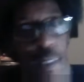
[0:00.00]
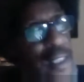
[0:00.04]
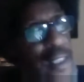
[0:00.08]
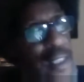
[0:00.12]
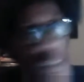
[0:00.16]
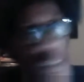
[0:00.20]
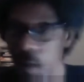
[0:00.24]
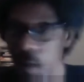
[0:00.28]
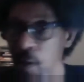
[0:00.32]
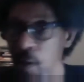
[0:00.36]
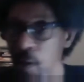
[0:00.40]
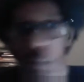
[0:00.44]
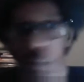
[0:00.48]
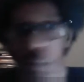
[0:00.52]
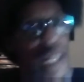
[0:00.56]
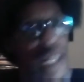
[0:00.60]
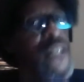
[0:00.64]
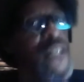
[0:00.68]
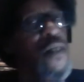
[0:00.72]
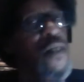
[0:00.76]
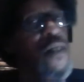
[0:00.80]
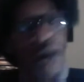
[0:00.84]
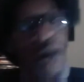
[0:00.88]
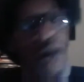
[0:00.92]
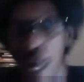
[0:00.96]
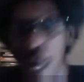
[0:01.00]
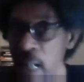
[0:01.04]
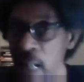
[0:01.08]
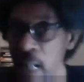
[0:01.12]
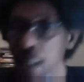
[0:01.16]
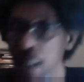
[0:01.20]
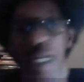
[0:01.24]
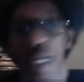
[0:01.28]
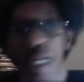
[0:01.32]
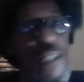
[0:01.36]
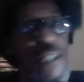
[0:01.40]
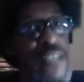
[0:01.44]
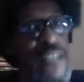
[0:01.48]
And so they know how to
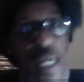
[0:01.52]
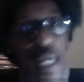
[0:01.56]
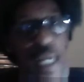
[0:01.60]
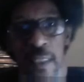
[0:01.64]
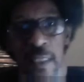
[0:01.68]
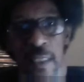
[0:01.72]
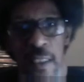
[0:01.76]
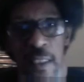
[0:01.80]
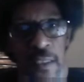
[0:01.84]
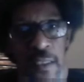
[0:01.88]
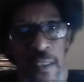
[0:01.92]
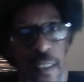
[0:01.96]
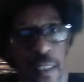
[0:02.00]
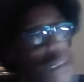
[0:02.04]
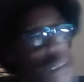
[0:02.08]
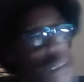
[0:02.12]
contact us.